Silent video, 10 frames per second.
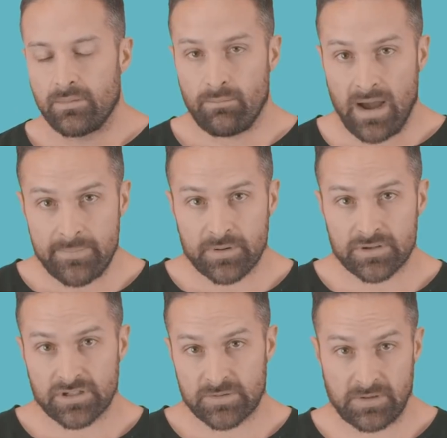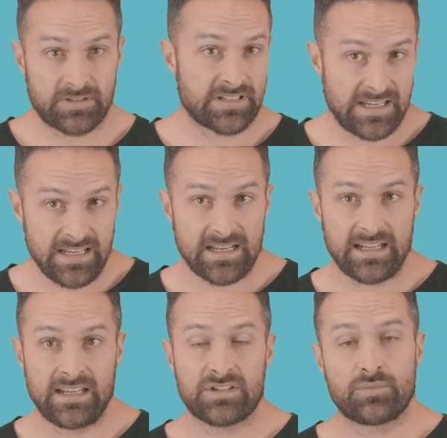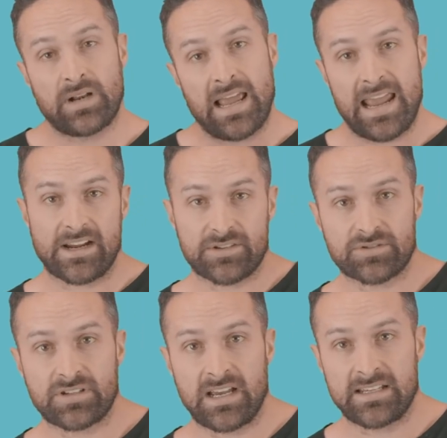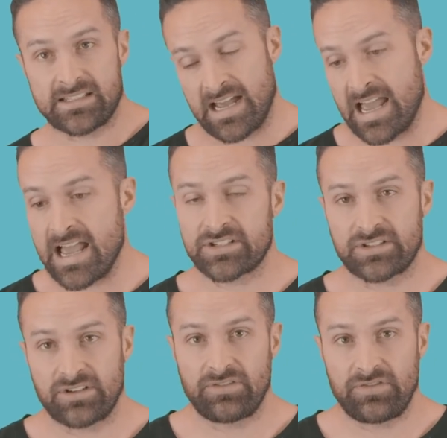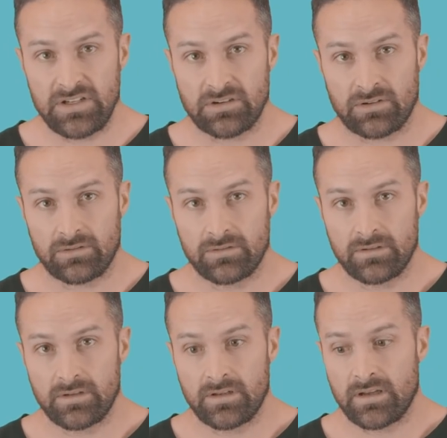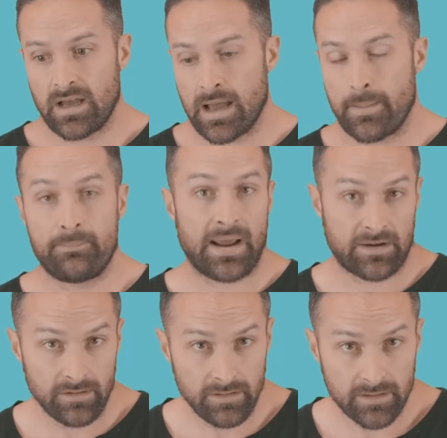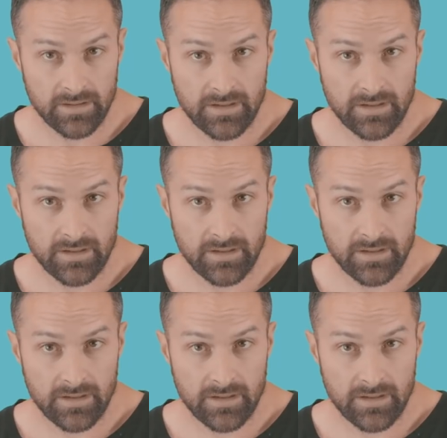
my personal experience, again, is when I exercise, I actually feel uh, better,